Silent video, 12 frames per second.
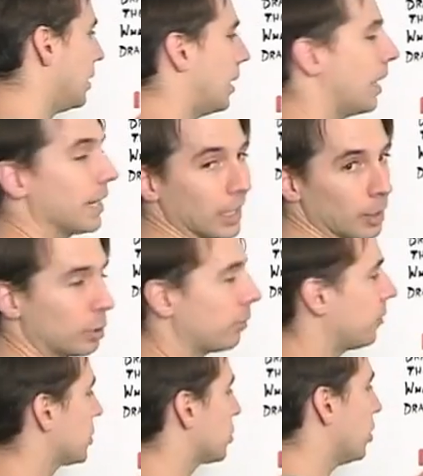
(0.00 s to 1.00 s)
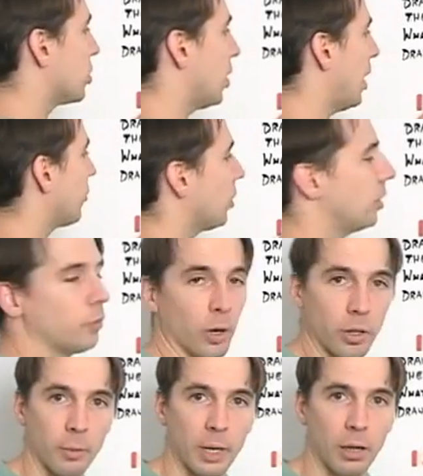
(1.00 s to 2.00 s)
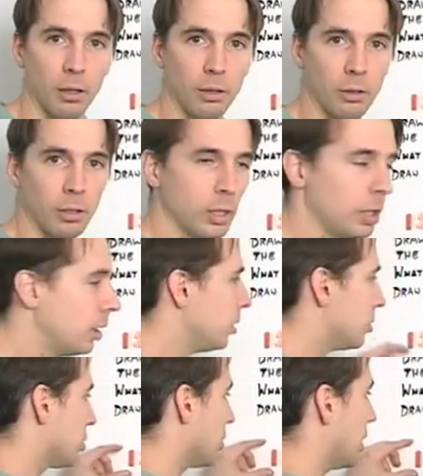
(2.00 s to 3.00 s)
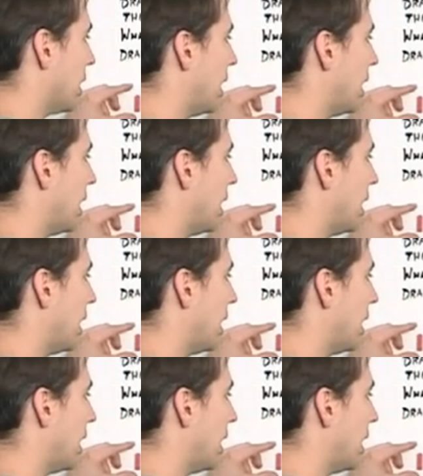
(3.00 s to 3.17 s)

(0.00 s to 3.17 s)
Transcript: I get a perfect square. So I have to leave one of them out. Just like I